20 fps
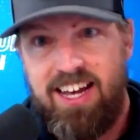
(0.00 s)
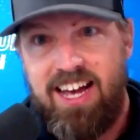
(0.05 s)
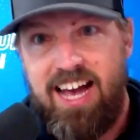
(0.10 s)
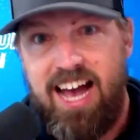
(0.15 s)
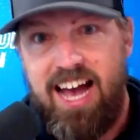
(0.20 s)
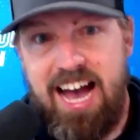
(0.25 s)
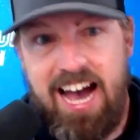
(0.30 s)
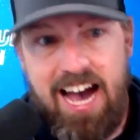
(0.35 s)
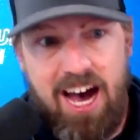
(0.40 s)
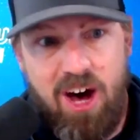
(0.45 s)

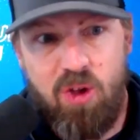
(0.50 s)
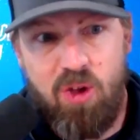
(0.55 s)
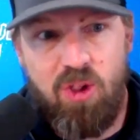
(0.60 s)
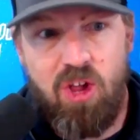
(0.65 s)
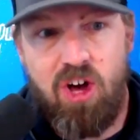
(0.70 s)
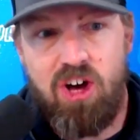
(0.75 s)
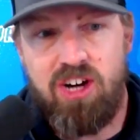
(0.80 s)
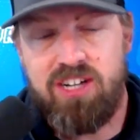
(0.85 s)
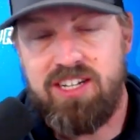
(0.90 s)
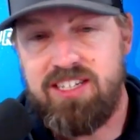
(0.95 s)
how
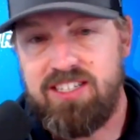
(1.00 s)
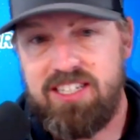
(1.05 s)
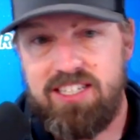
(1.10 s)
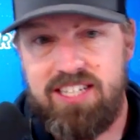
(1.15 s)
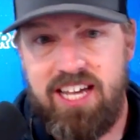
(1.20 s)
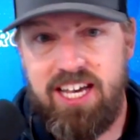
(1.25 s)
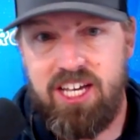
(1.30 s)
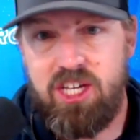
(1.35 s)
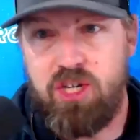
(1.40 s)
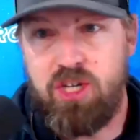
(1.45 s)
long does it
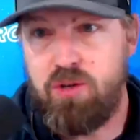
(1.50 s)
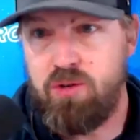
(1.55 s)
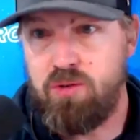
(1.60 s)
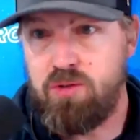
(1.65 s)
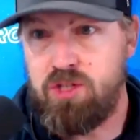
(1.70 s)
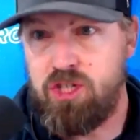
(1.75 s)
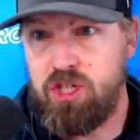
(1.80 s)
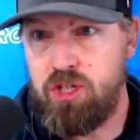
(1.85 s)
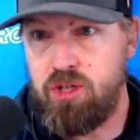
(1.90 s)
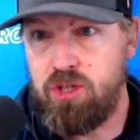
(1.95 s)
take you
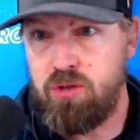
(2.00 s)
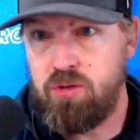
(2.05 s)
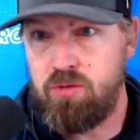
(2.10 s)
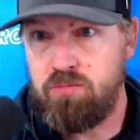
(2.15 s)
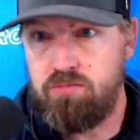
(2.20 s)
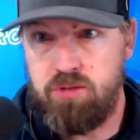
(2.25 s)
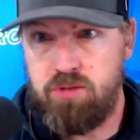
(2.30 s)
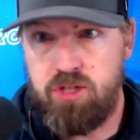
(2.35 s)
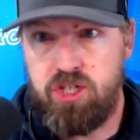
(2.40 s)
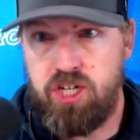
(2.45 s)
to
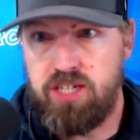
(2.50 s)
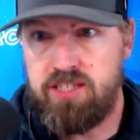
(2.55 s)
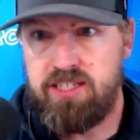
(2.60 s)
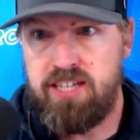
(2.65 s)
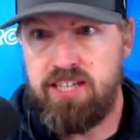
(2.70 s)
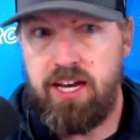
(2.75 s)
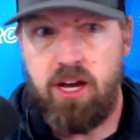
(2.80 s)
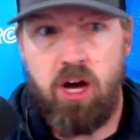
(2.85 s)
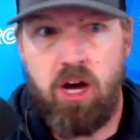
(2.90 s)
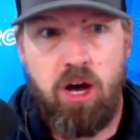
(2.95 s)
just
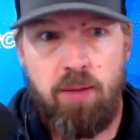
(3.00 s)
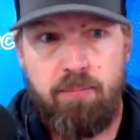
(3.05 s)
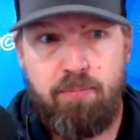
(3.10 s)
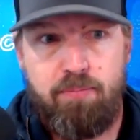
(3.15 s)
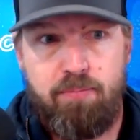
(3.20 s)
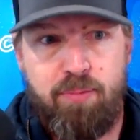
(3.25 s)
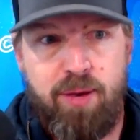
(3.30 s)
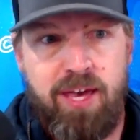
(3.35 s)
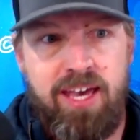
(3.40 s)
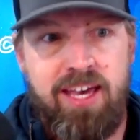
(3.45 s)
say, oh,
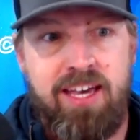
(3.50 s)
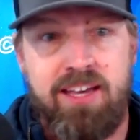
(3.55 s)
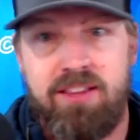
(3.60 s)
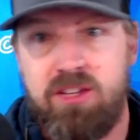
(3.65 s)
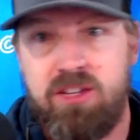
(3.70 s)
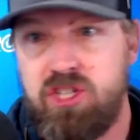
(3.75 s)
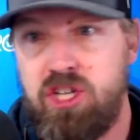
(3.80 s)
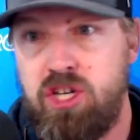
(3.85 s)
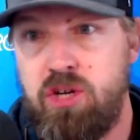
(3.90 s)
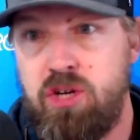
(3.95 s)
ping,
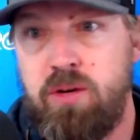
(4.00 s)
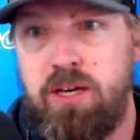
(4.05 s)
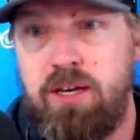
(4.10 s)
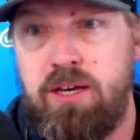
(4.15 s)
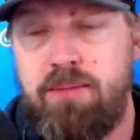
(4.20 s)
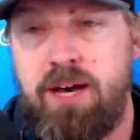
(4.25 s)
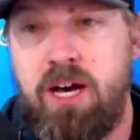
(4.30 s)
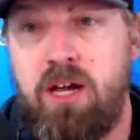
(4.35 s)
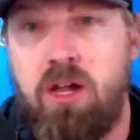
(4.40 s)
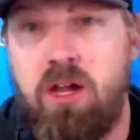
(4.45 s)
there's a new
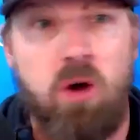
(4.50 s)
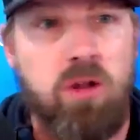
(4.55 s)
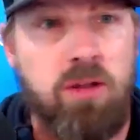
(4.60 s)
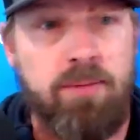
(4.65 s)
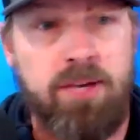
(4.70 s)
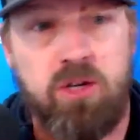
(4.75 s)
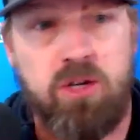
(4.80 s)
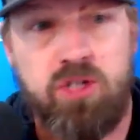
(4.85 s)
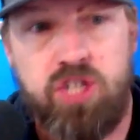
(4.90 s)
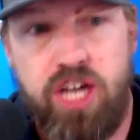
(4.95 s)
email. Oh, let me
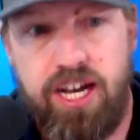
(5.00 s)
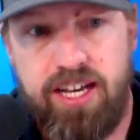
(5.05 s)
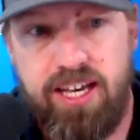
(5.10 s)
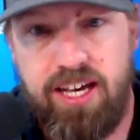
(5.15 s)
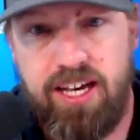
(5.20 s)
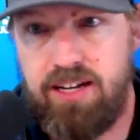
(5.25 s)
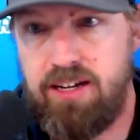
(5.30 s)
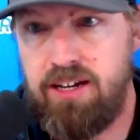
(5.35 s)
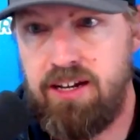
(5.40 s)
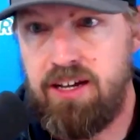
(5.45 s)
go check
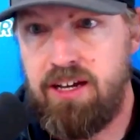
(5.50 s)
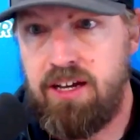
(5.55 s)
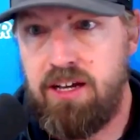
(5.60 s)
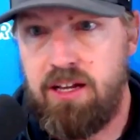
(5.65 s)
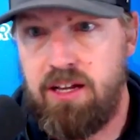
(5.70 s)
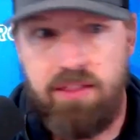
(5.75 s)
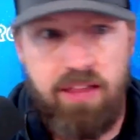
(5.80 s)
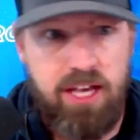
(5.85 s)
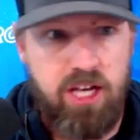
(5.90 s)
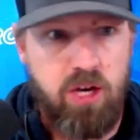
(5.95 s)
it.
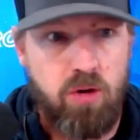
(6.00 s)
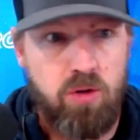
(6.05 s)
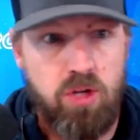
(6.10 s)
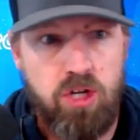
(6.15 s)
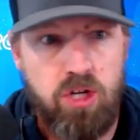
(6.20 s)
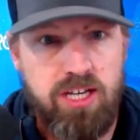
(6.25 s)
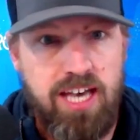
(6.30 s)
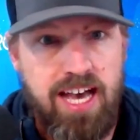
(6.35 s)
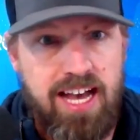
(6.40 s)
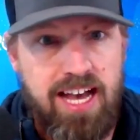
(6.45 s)
They go
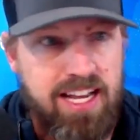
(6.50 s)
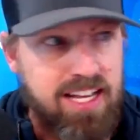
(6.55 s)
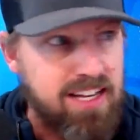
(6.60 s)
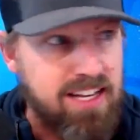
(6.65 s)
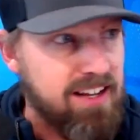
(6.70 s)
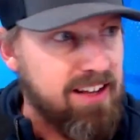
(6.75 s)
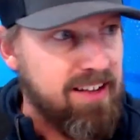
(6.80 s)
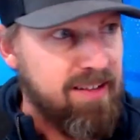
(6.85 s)
look at it.